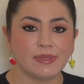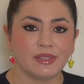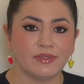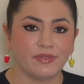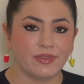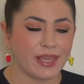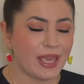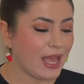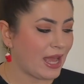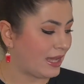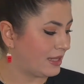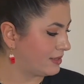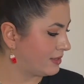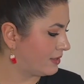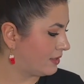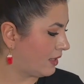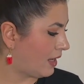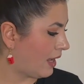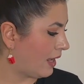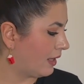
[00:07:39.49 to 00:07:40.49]
of gas,
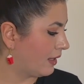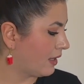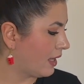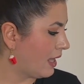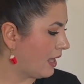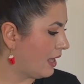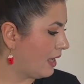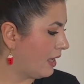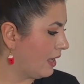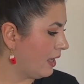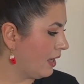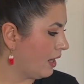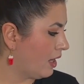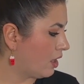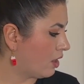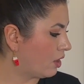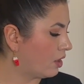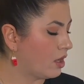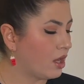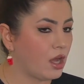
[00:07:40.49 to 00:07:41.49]
like
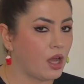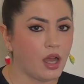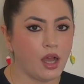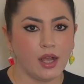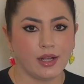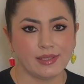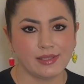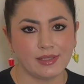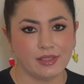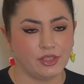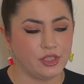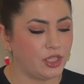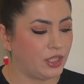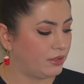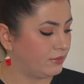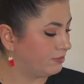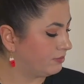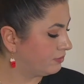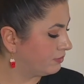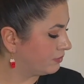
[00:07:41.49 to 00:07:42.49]
air,
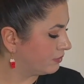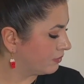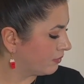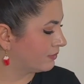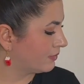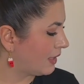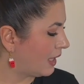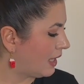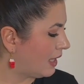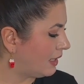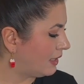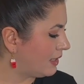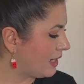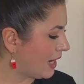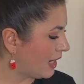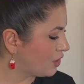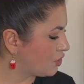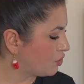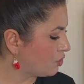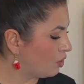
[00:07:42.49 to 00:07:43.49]
oxygen.
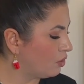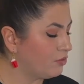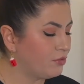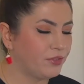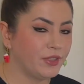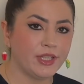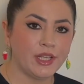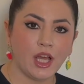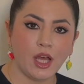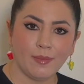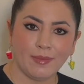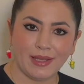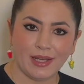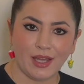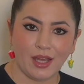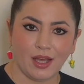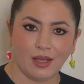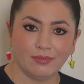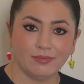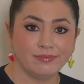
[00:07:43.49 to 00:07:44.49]
Natural
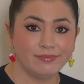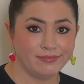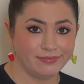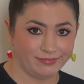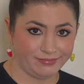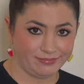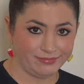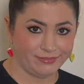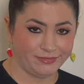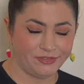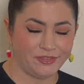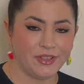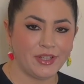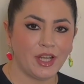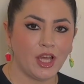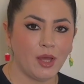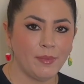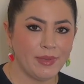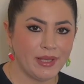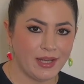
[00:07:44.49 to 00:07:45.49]
phenomena.
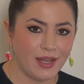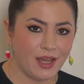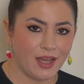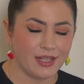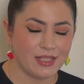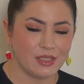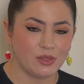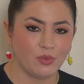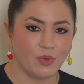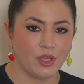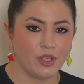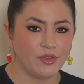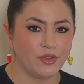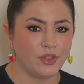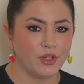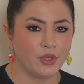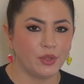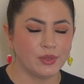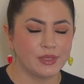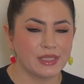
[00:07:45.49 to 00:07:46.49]
Phenomena is one of
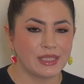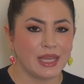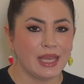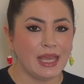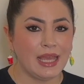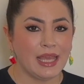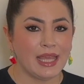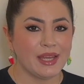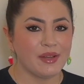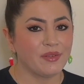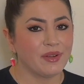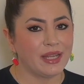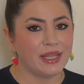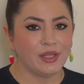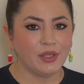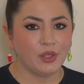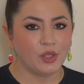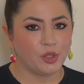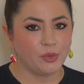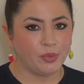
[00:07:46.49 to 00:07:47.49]
those
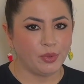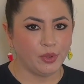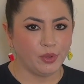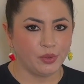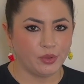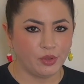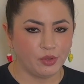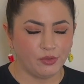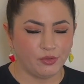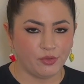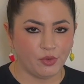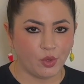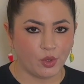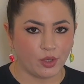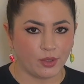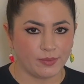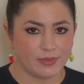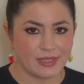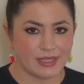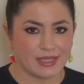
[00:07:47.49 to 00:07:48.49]
irregular plural
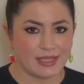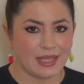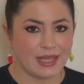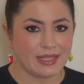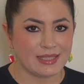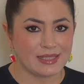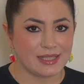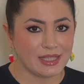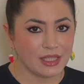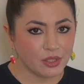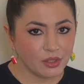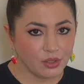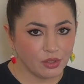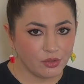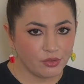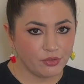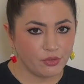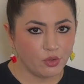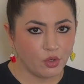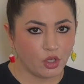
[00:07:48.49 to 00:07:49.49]
forms. The singular
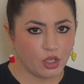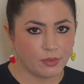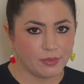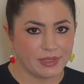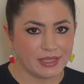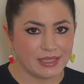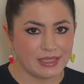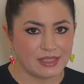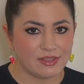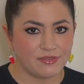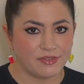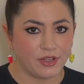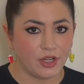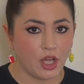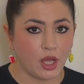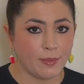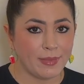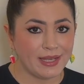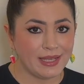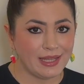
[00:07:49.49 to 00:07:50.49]
form is
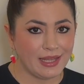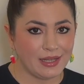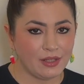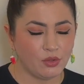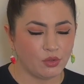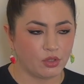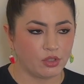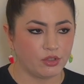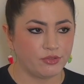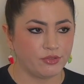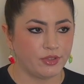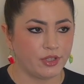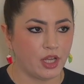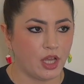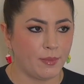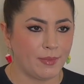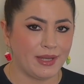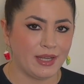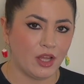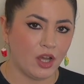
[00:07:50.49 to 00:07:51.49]
phenomenon or
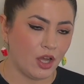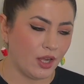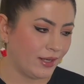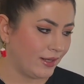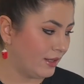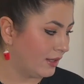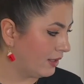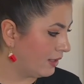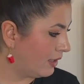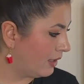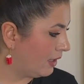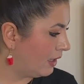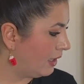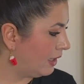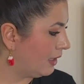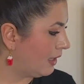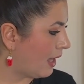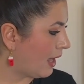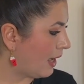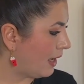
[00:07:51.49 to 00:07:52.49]
phenomenon.
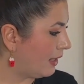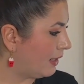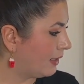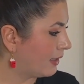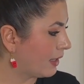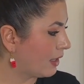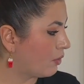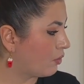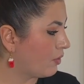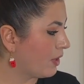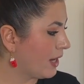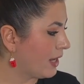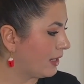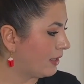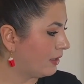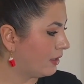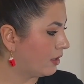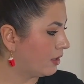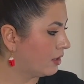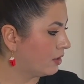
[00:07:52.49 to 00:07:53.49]
Like
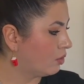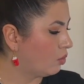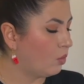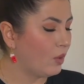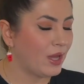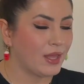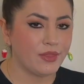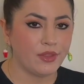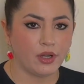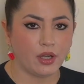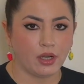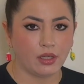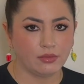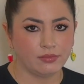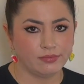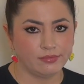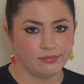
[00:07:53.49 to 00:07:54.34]
rain, weather.